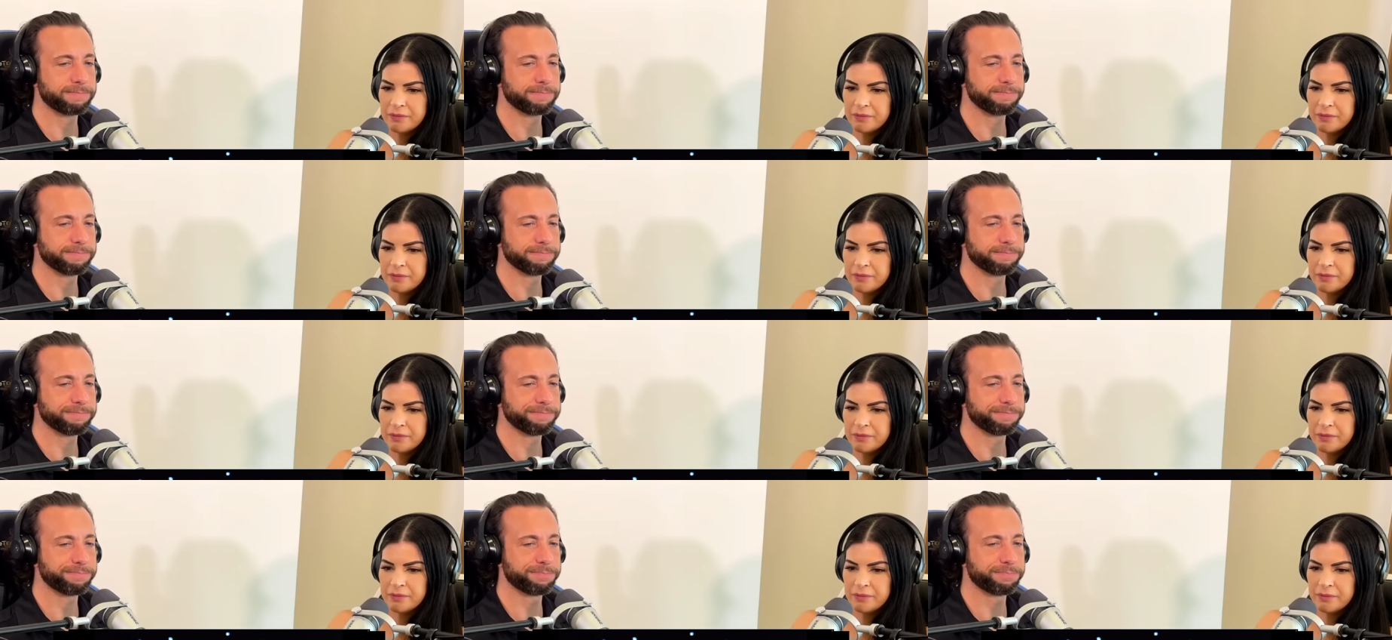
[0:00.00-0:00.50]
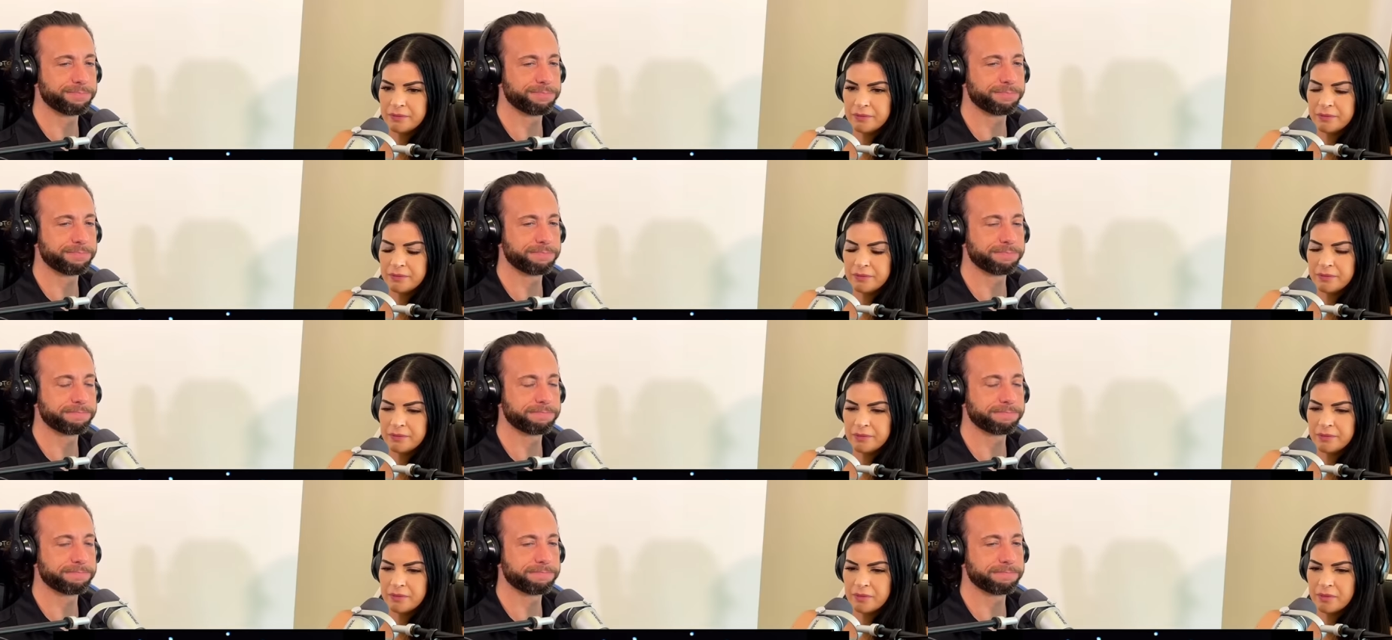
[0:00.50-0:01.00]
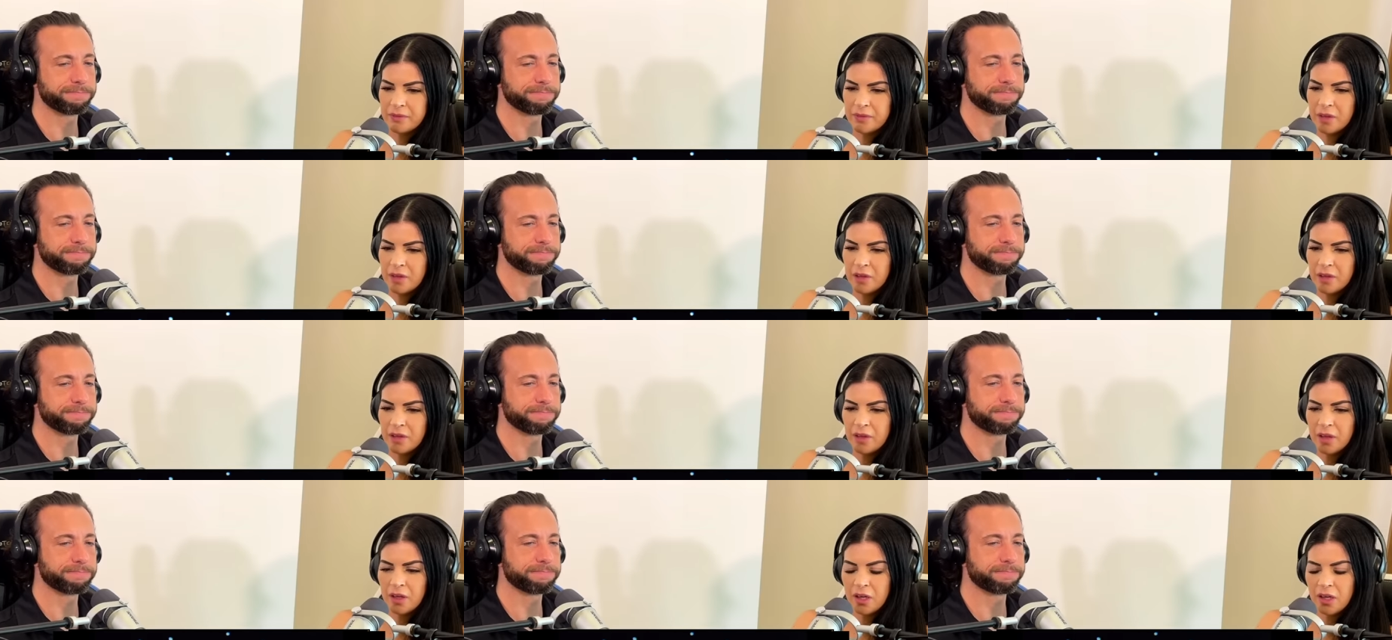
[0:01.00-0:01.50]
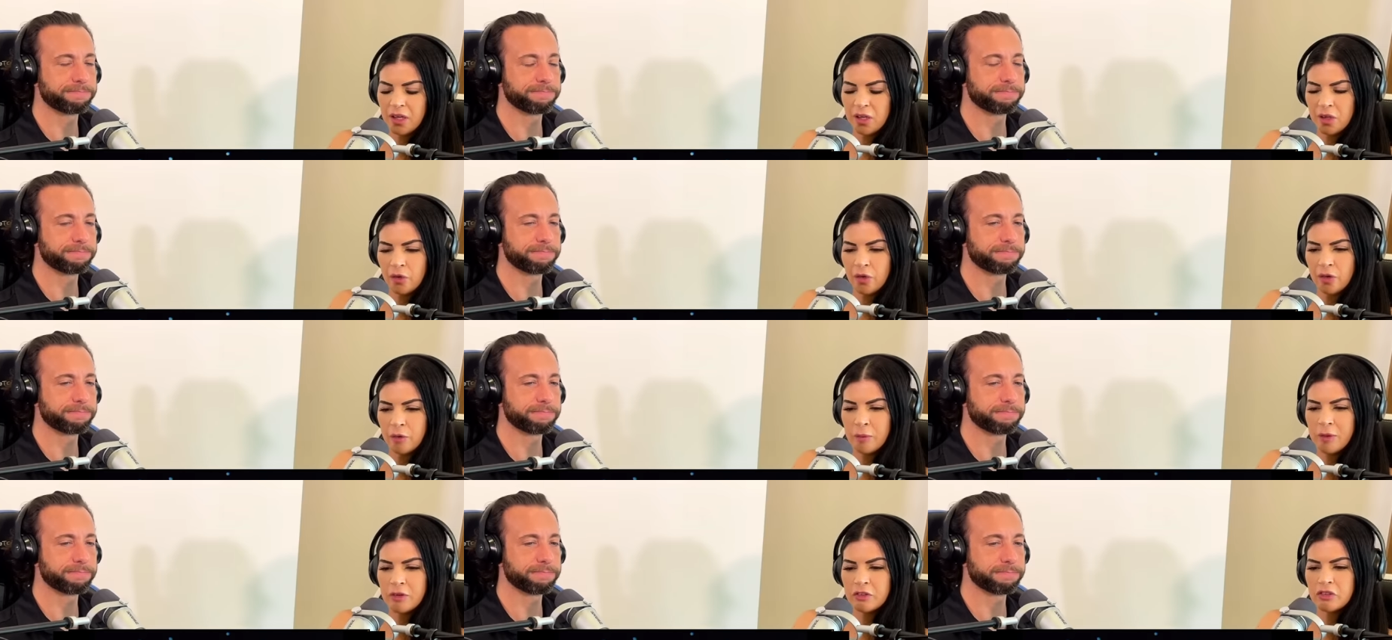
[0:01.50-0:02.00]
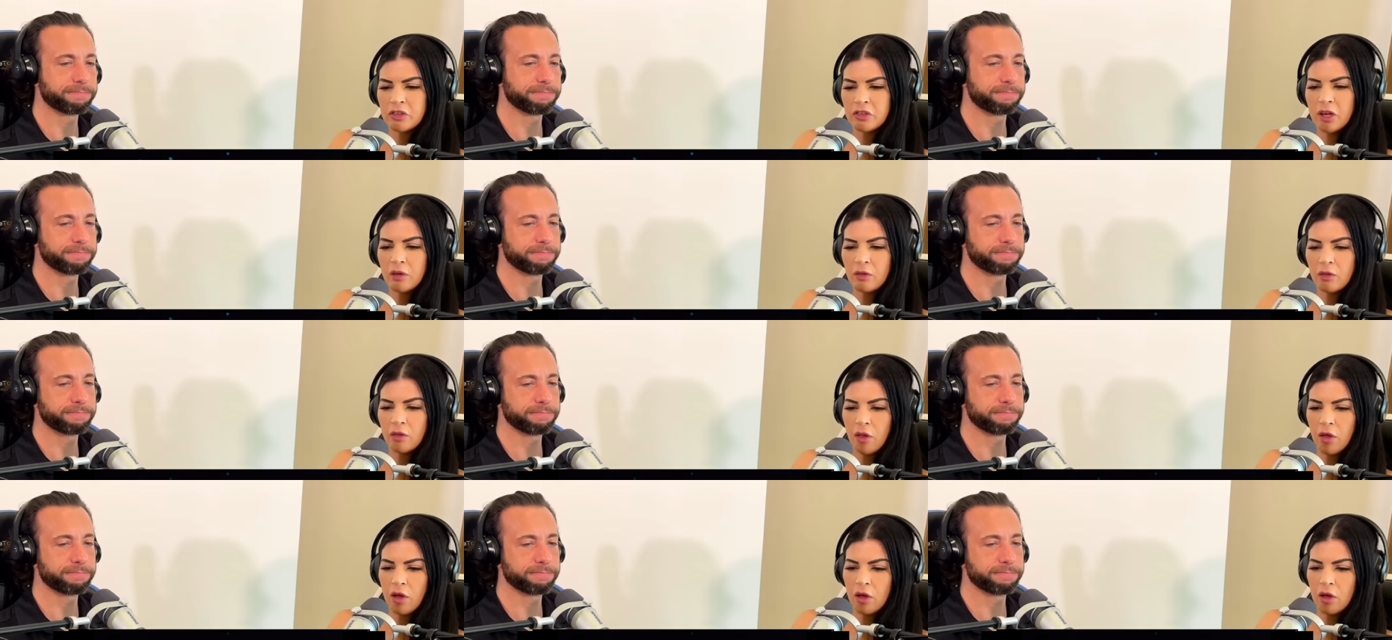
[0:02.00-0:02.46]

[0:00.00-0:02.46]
Speaker 1: Hmm. I can only imagine how